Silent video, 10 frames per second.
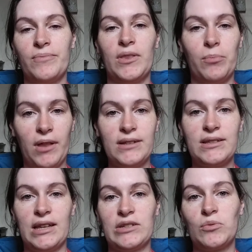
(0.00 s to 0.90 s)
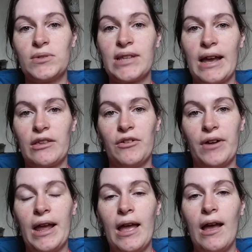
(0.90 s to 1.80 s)
the blood test was
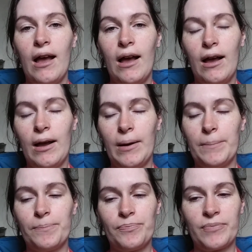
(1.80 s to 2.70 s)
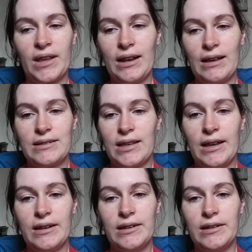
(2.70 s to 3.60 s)
accurate. And I
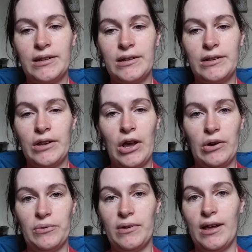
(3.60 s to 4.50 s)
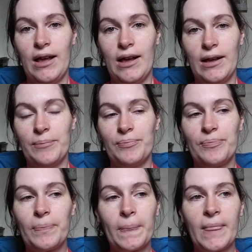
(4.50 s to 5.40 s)
said, no.
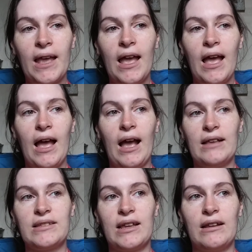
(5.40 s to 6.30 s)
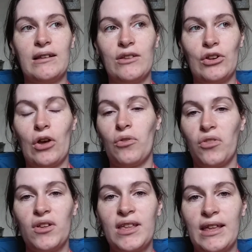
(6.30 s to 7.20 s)
I said, you know,
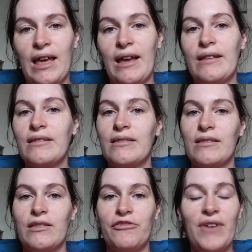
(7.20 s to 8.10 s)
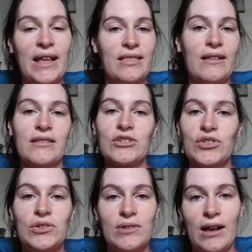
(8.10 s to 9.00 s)
looking at the fact that there's
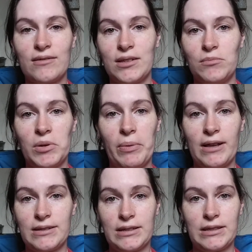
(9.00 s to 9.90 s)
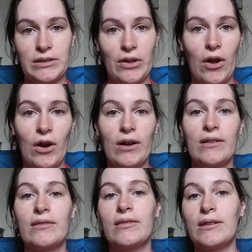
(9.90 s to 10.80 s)
2 calcium deposits in the
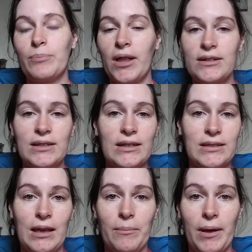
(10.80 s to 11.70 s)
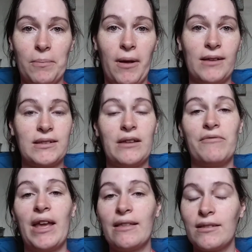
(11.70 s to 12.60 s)
heart, the blood test came back positive,
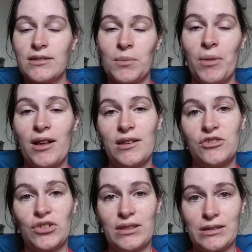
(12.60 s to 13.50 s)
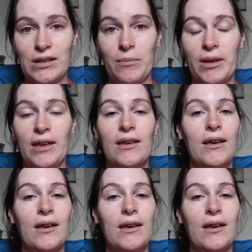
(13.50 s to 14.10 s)
and there's a blockage in the stomach,